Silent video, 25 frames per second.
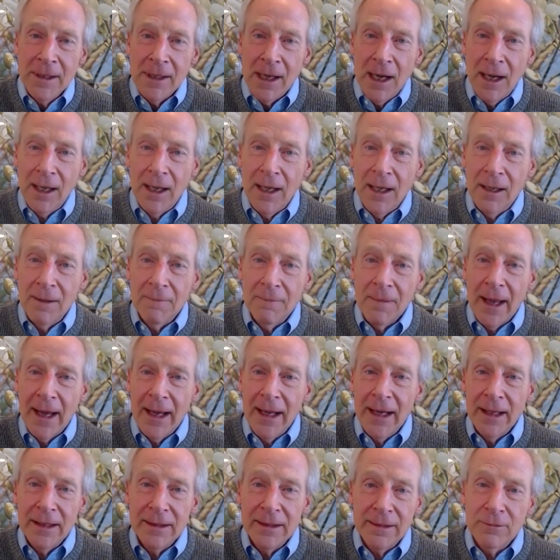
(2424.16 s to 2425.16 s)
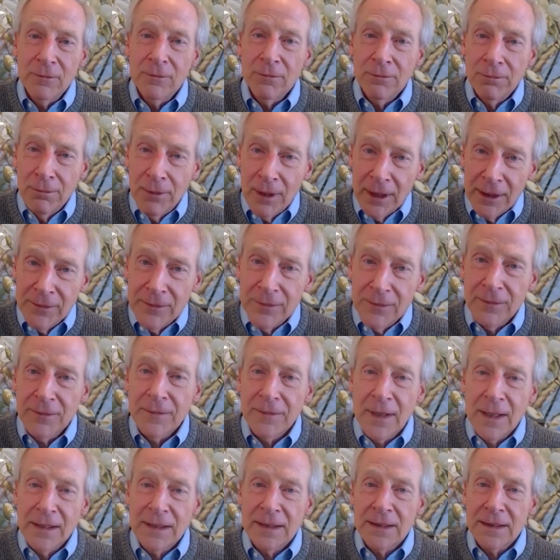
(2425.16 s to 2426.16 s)
And one of the
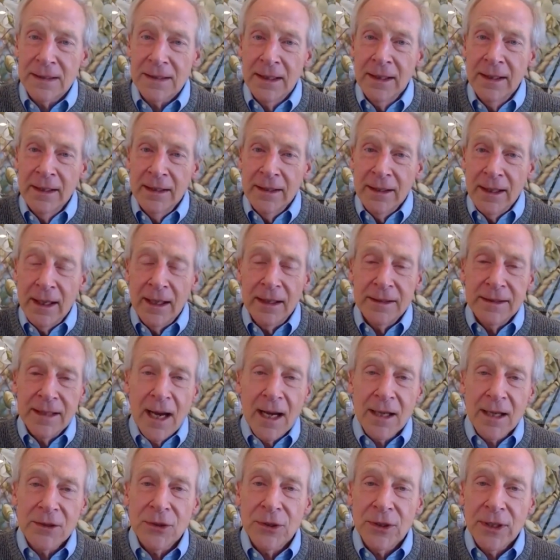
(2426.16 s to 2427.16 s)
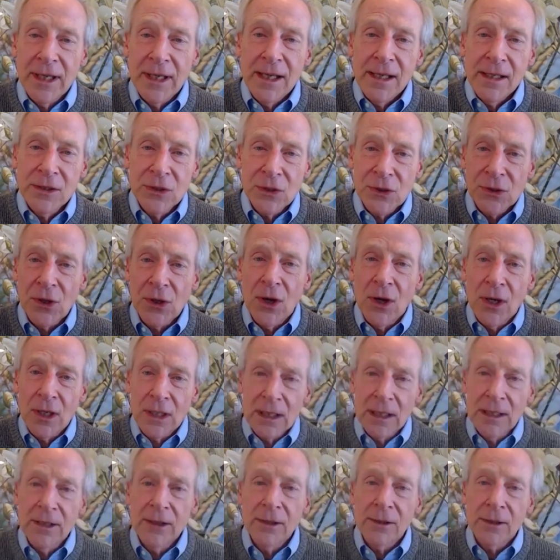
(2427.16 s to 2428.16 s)
things Dr. King saw
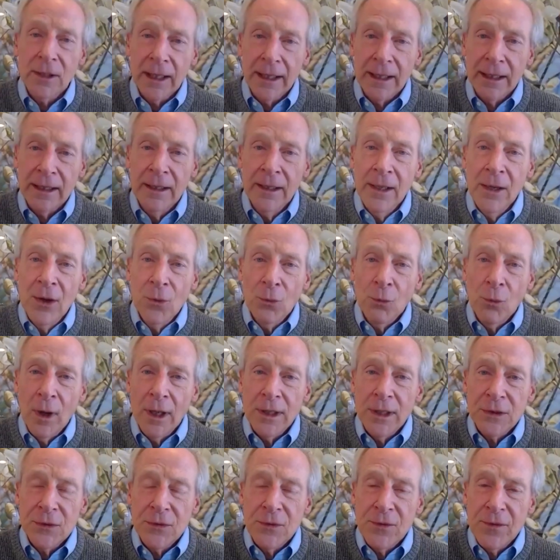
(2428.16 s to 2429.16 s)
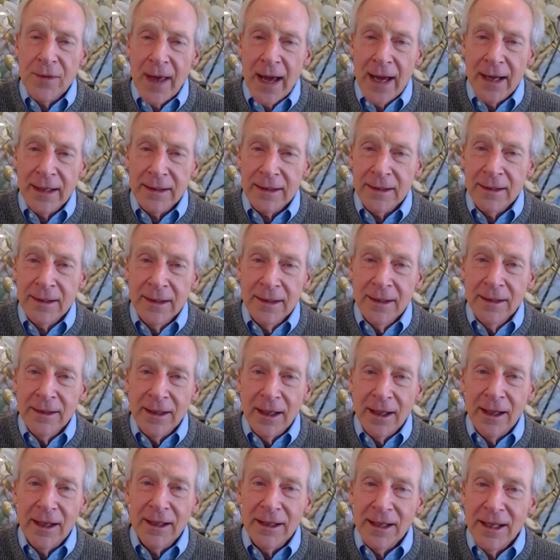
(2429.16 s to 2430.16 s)
clearly was that
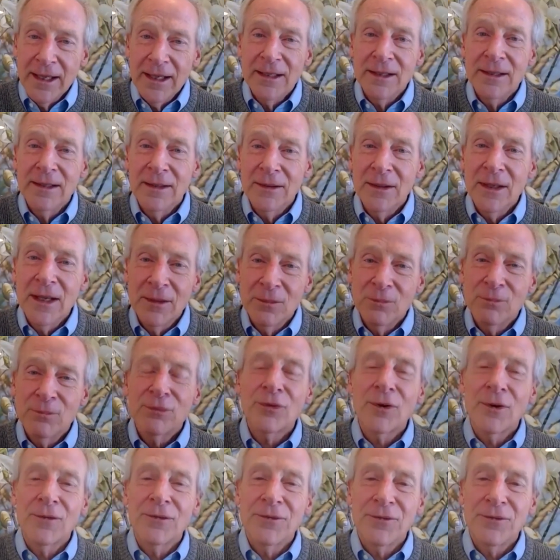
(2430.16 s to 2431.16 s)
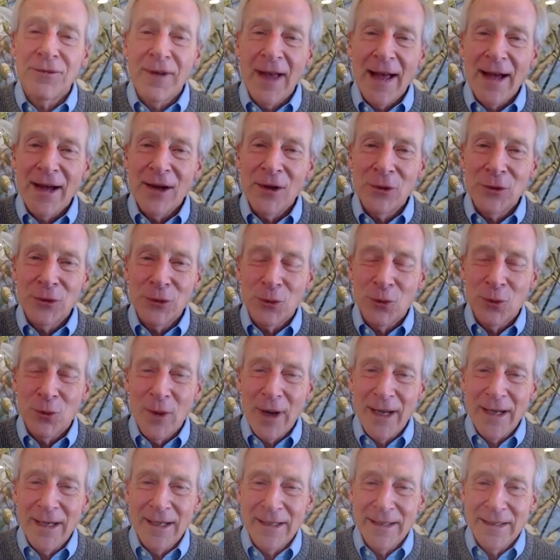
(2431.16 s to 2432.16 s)
in profound
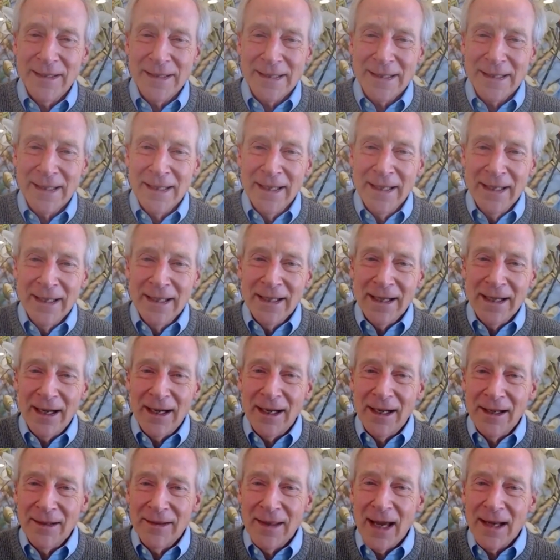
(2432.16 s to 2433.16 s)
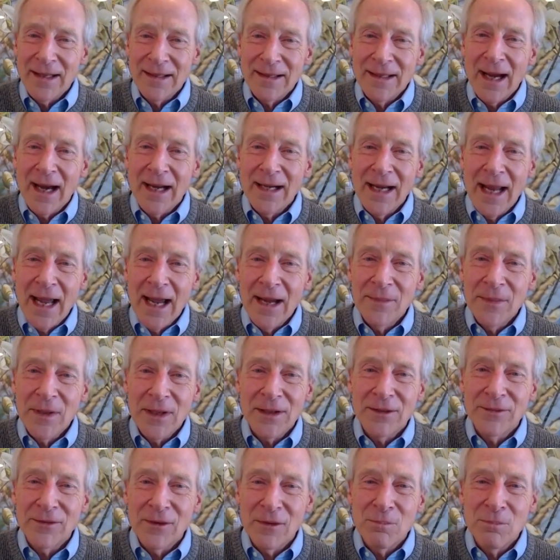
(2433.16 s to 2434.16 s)
ways, that
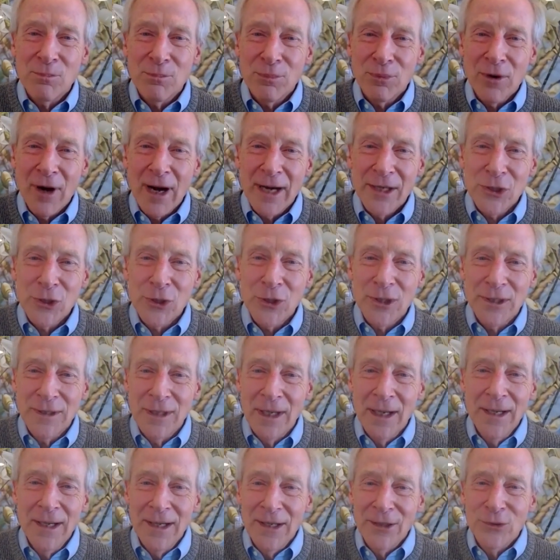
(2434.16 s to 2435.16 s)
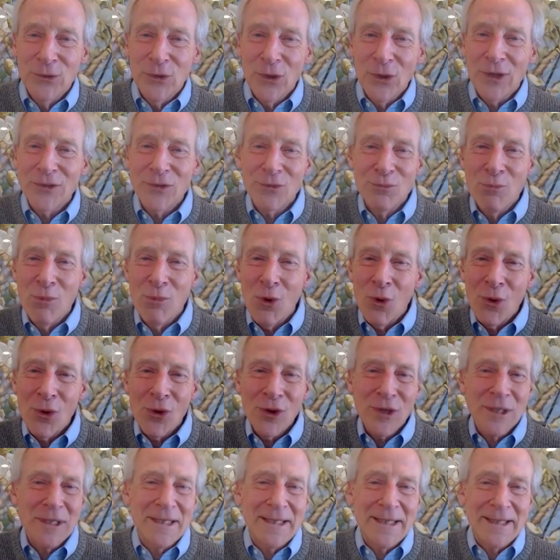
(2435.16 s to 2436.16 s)
dynamic of oppression does
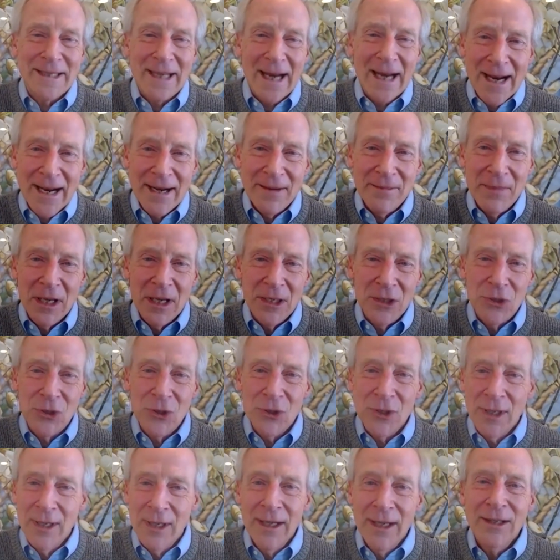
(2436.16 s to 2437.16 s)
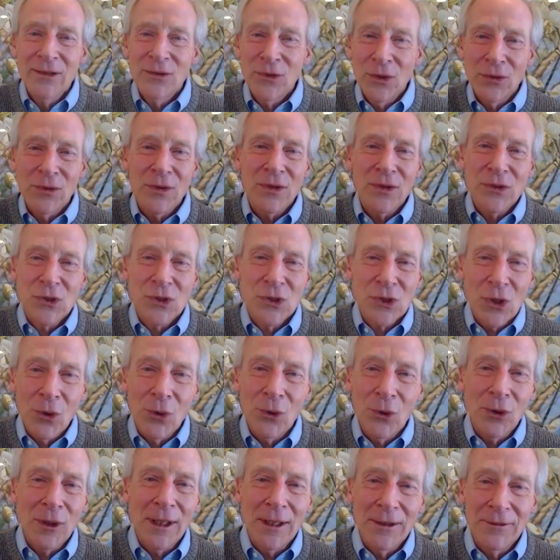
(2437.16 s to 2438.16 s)
more damage to the
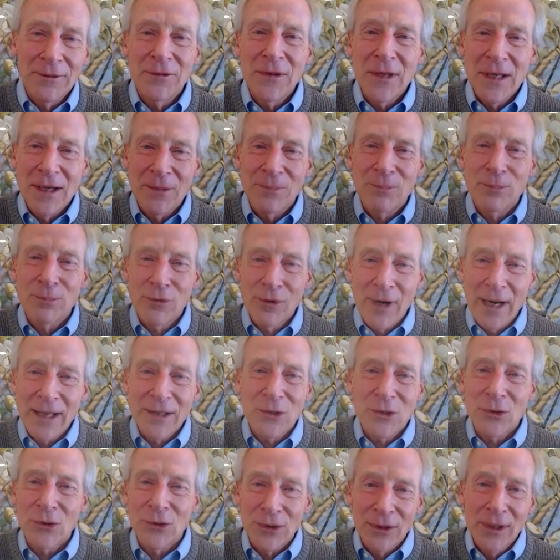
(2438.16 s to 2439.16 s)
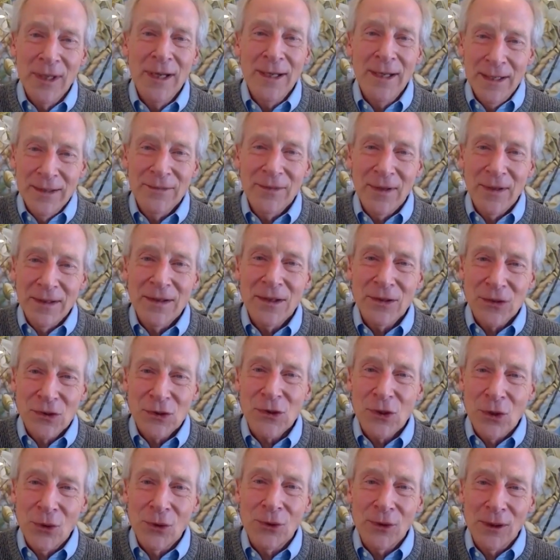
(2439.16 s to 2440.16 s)
soul of the oppressor than the
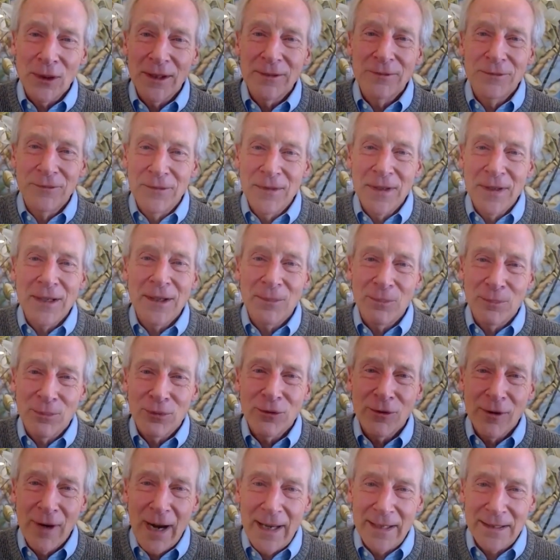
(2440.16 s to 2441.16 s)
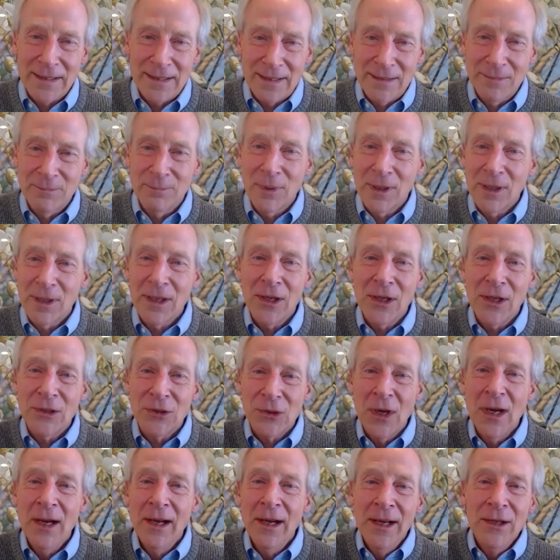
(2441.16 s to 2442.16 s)
soul of the oppressed.
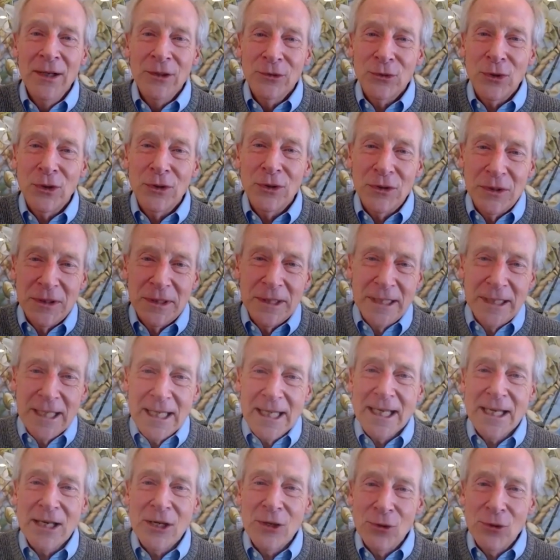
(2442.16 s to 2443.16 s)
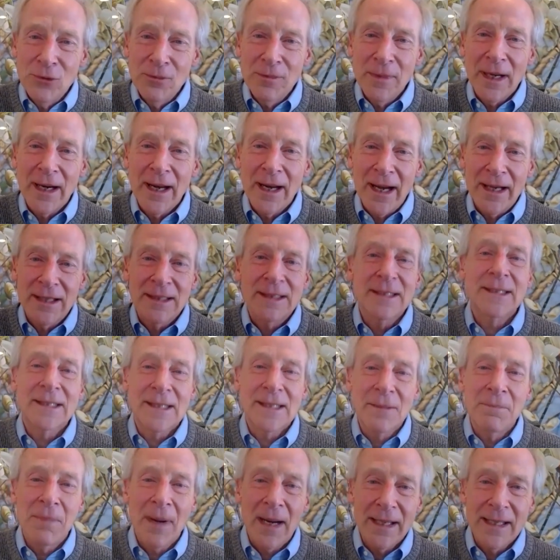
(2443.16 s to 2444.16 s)
Because to dehumanize
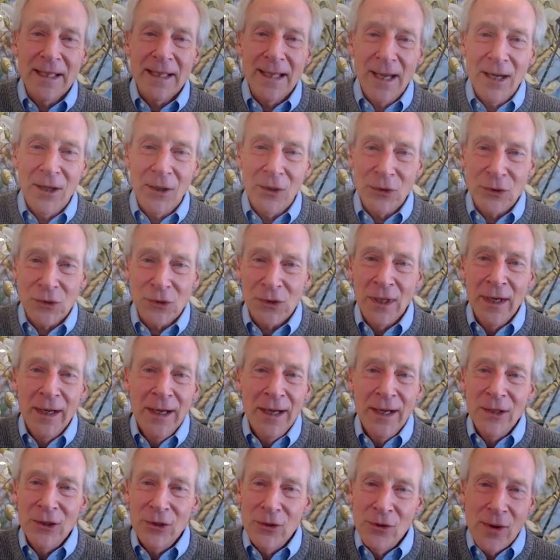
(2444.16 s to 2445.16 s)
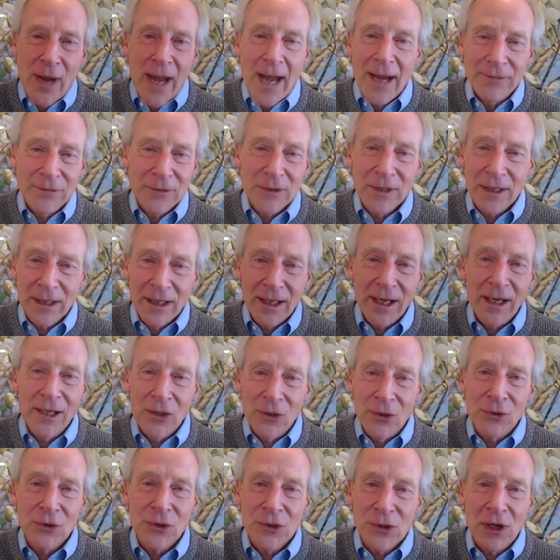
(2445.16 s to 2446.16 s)
somebody else, you have to cut
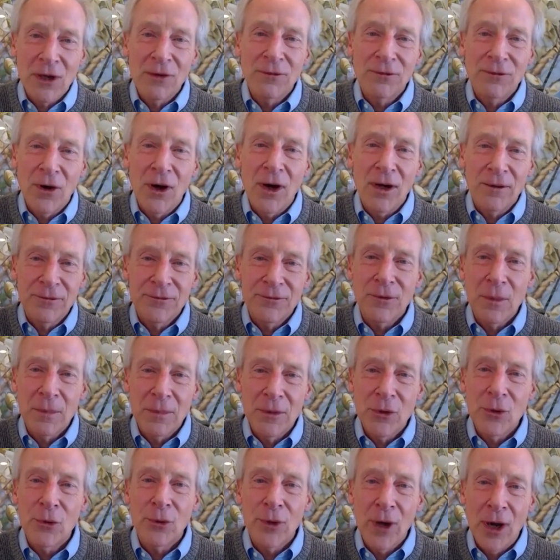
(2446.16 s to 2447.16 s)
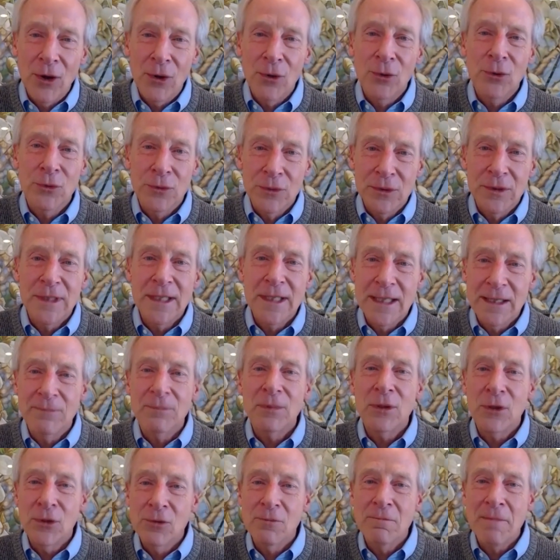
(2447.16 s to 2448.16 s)
yourself off from your own deep
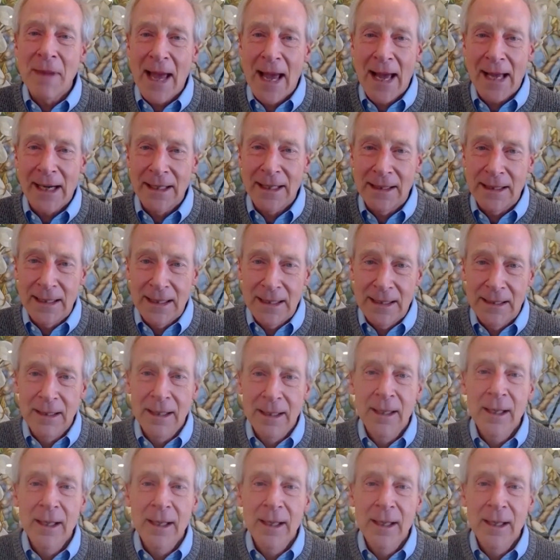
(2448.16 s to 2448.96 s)
humanity.